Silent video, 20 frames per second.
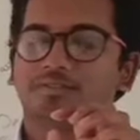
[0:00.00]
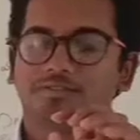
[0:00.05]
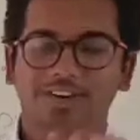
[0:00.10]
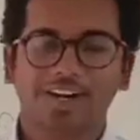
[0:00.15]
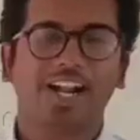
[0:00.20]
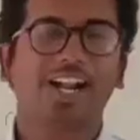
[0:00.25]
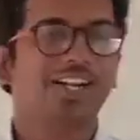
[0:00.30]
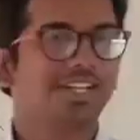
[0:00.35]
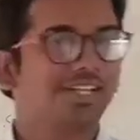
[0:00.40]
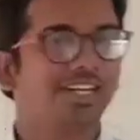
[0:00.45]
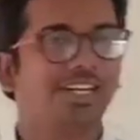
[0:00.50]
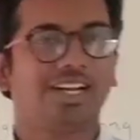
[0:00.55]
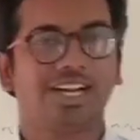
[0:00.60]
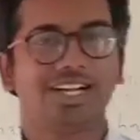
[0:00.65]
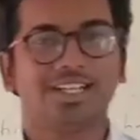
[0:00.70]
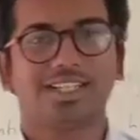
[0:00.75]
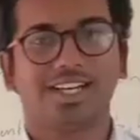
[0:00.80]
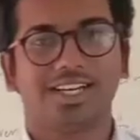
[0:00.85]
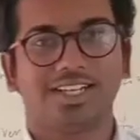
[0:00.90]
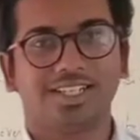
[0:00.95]
financial
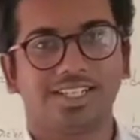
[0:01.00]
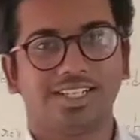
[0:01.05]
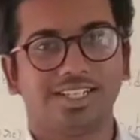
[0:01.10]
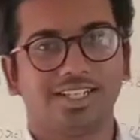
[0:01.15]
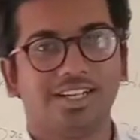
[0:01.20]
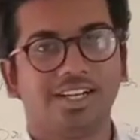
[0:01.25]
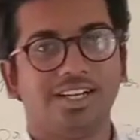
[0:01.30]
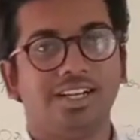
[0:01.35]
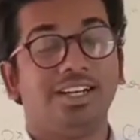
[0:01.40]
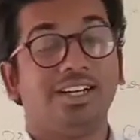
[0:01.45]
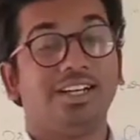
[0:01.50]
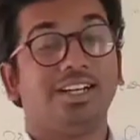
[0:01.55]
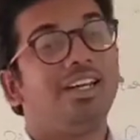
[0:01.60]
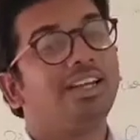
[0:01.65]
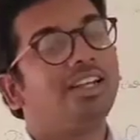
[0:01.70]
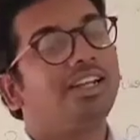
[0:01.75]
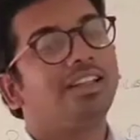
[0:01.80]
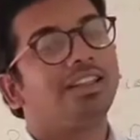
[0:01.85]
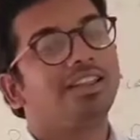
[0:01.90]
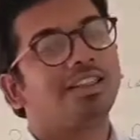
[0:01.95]
transaction.
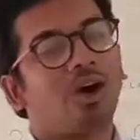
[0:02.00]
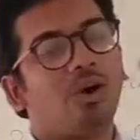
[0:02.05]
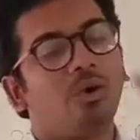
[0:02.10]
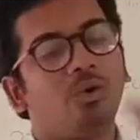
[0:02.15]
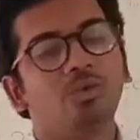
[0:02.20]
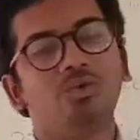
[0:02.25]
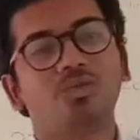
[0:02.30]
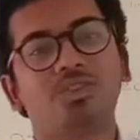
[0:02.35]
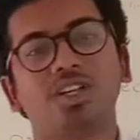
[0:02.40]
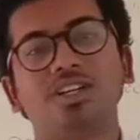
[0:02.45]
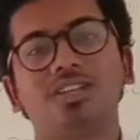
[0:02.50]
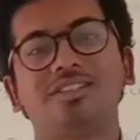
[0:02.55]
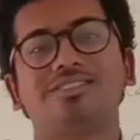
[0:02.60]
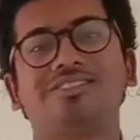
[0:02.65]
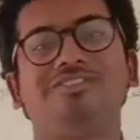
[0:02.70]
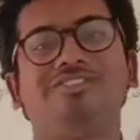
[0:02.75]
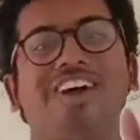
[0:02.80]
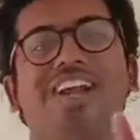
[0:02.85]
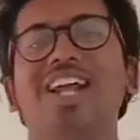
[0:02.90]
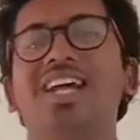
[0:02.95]
Thousands
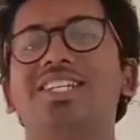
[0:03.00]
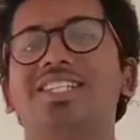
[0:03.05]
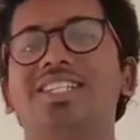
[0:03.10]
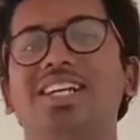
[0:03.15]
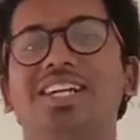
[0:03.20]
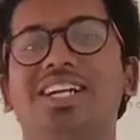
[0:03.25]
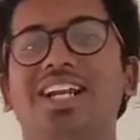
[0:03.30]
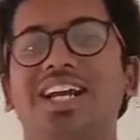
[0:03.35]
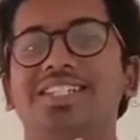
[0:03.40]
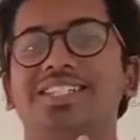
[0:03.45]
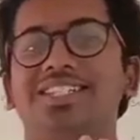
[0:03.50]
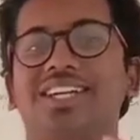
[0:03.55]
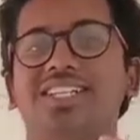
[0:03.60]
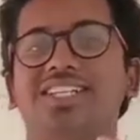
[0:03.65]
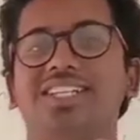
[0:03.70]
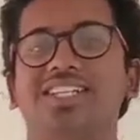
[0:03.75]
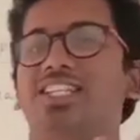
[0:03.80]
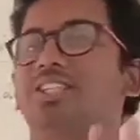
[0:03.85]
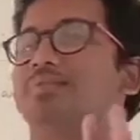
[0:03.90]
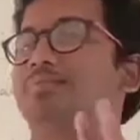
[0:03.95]
of financial
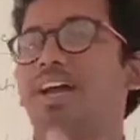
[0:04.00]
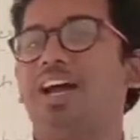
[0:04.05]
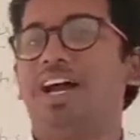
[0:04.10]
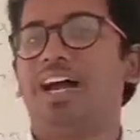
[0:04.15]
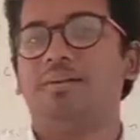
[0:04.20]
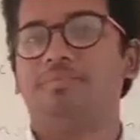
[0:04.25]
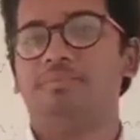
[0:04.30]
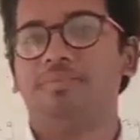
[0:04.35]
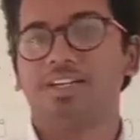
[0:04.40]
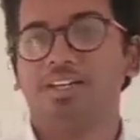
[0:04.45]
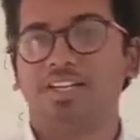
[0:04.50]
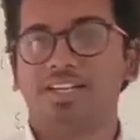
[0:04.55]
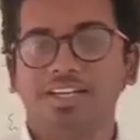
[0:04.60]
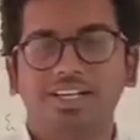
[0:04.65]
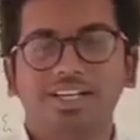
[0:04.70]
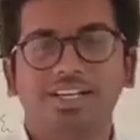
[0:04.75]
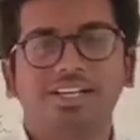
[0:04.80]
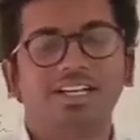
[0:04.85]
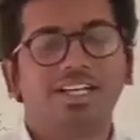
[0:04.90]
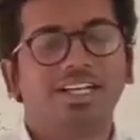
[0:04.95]
transactions may
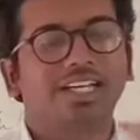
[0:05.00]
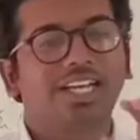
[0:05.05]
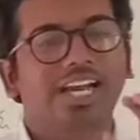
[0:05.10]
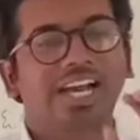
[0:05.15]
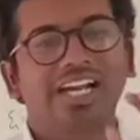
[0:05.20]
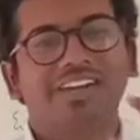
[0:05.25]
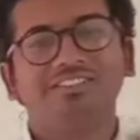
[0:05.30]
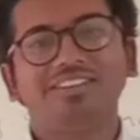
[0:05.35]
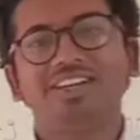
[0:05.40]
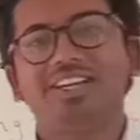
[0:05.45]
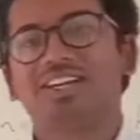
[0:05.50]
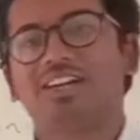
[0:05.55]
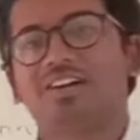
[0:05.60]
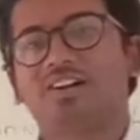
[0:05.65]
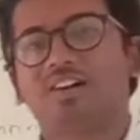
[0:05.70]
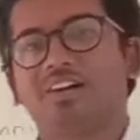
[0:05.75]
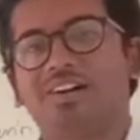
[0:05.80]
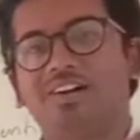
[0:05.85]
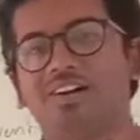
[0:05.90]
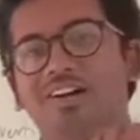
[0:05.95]
happen. Can we
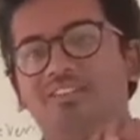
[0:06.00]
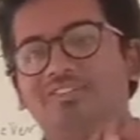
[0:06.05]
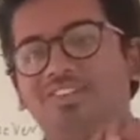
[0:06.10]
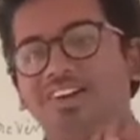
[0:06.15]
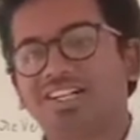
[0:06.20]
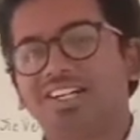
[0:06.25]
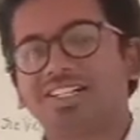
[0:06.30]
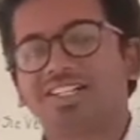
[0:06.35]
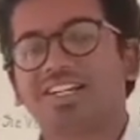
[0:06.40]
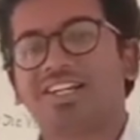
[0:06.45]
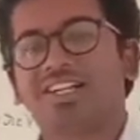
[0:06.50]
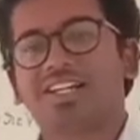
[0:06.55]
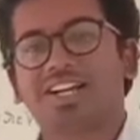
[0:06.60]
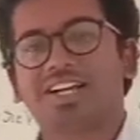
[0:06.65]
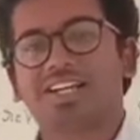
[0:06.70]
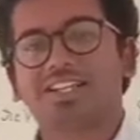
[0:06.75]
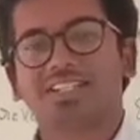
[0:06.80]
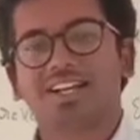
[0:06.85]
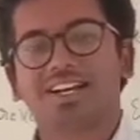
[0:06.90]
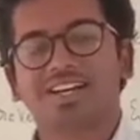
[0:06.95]
record all financial
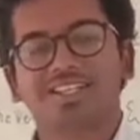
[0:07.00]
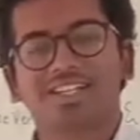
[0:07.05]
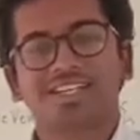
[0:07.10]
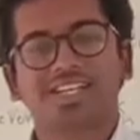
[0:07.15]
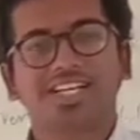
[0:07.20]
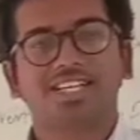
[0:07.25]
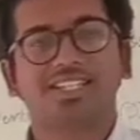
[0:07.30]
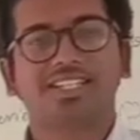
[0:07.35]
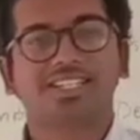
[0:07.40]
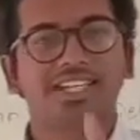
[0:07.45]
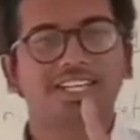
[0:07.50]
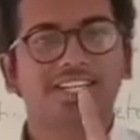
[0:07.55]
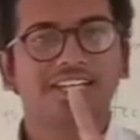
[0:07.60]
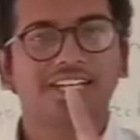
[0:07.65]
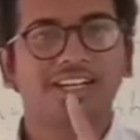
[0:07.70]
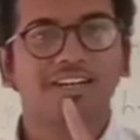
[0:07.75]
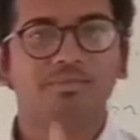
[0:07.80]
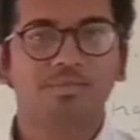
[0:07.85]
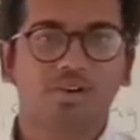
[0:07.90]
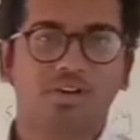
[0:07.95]
transactions in a
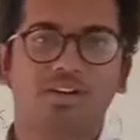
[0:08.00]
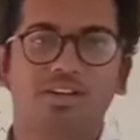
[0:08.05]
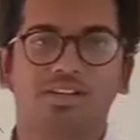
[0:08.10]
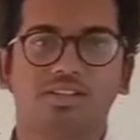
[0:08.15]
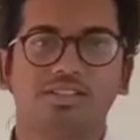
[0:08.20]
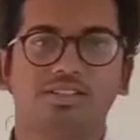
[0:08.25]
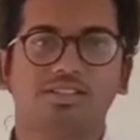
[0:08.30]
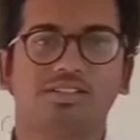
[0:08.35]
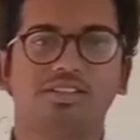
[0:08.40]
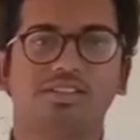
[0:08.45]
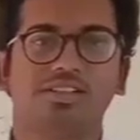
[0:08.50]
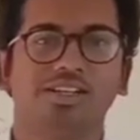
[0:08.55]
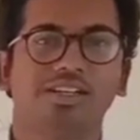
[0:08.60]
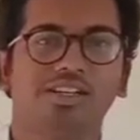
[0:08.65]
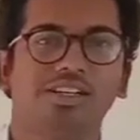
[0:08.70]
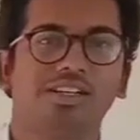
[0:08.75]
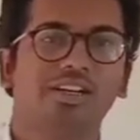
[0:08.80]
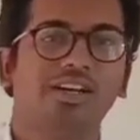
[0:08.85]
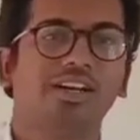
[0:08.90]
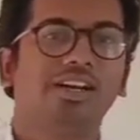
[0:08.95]
single book?
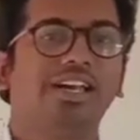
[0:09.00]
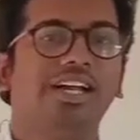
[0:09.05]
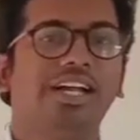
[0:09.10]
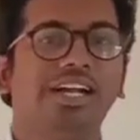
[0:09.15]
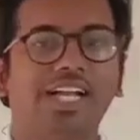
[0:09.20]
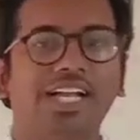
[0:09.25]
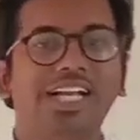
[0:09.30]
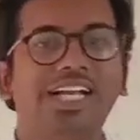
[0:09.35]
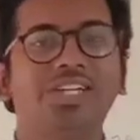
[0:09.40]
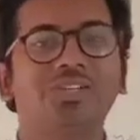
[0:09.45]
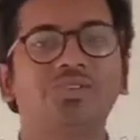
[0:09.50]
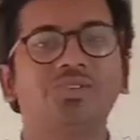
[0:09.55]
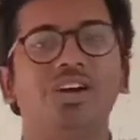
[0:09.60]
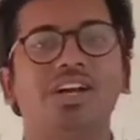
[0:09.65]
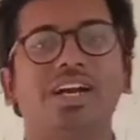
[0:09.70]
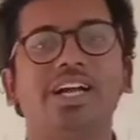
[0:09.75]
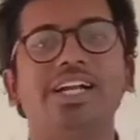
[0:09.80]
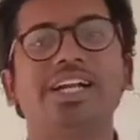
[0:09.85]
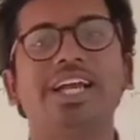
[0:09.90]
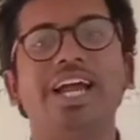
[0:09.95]
It leads to
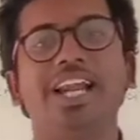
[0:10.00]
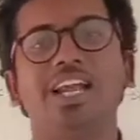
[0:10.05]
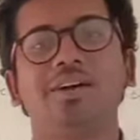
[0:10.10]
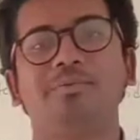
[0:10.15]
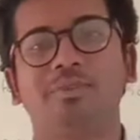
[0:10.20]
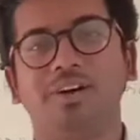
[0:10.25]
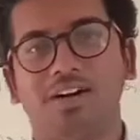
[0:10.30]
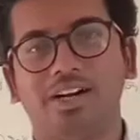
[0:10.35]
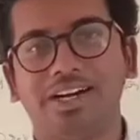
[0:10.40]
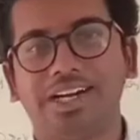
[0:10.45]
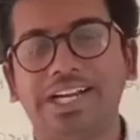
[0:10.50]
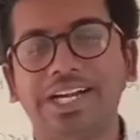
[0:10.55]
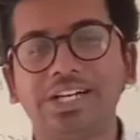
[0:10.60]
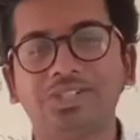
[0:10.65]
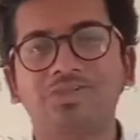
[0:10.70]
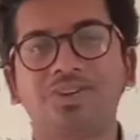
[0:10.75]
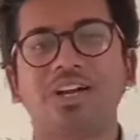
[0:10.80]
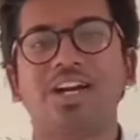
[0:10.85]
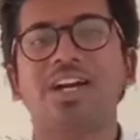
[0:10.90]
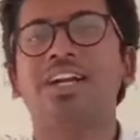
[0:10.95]
again dilemma. It
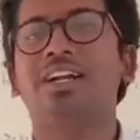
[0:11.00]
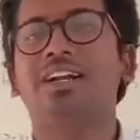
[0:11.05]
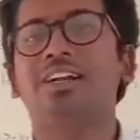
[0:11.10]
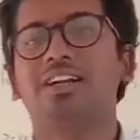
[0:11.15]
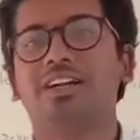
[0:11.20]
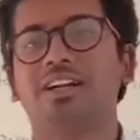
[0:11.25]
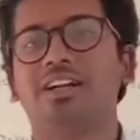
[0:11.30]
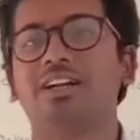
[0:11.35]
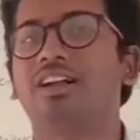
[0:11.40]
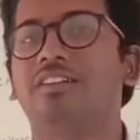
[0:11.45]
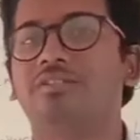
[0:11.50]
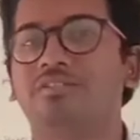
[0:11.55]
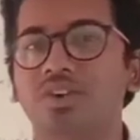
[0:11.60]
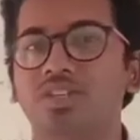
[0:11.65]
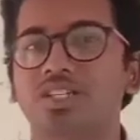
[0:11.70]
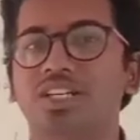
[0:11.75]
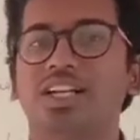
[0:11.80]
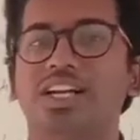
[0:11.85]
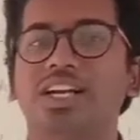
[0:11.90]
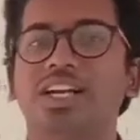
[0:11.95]
leads to again
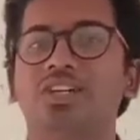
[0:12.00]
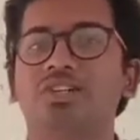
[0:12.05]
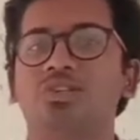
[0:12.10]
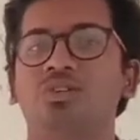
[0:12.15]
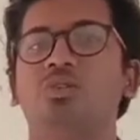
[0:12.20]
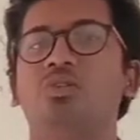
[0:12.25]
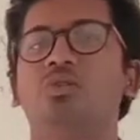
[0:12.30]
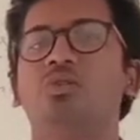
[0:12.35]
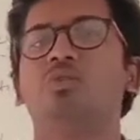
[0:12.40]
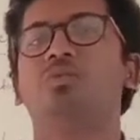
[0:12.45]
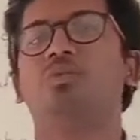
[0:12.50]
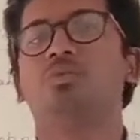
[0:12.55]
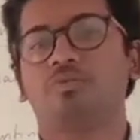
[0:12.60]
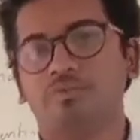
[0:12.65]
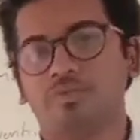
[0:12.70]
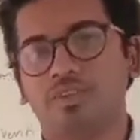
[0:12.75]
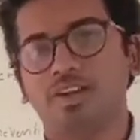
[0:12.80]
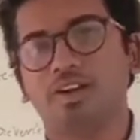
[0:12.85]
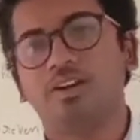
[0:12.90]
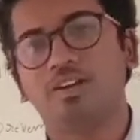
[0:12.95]
confusion. It leads
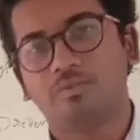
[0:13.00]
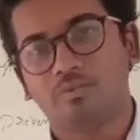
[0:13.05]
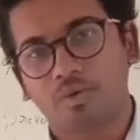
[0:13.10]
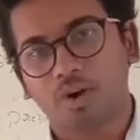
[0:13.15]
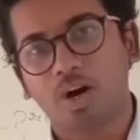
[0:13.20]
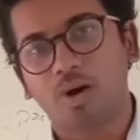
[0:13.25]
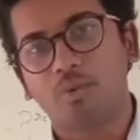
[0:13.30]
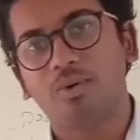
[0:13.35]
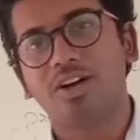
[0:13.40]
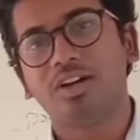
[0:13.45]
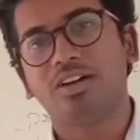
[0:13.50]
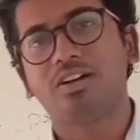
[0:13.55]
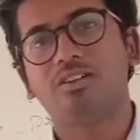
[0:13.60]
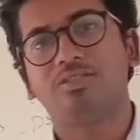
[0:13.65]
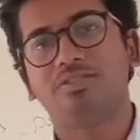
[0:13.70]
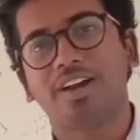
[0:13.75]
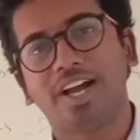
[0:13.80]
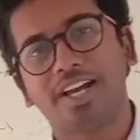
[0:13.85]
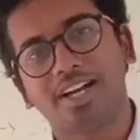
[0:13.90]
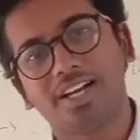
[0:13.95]
to probability
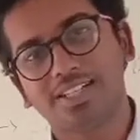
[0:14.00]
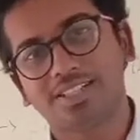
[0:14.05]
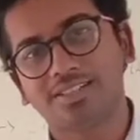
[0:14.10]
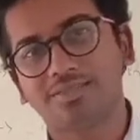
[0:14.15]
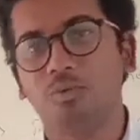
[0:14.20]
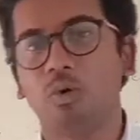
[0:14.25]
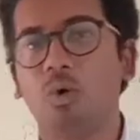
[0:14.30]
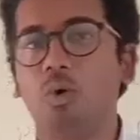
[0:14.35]
of errors